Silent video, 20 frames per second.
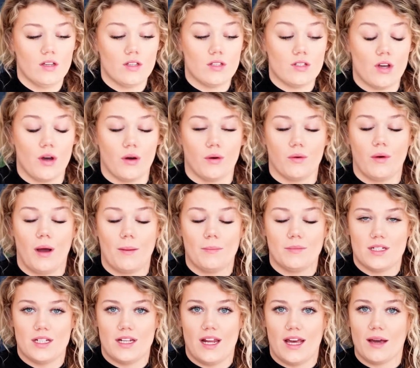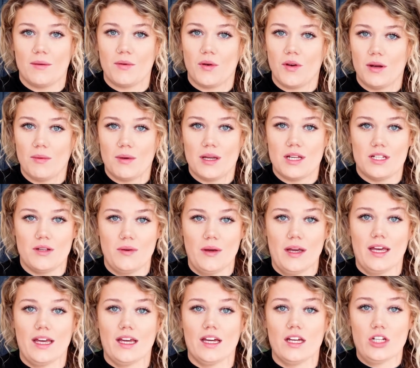So today I'm going to be
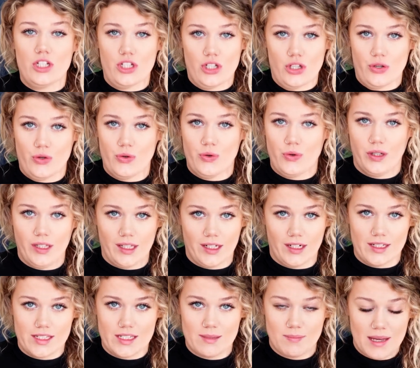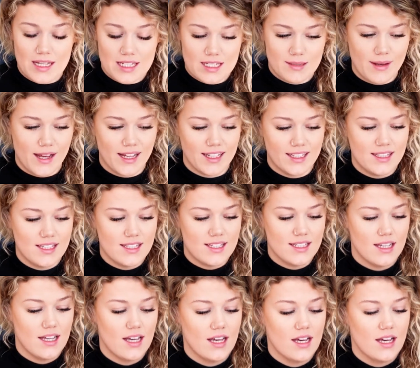doing 2 little space buns.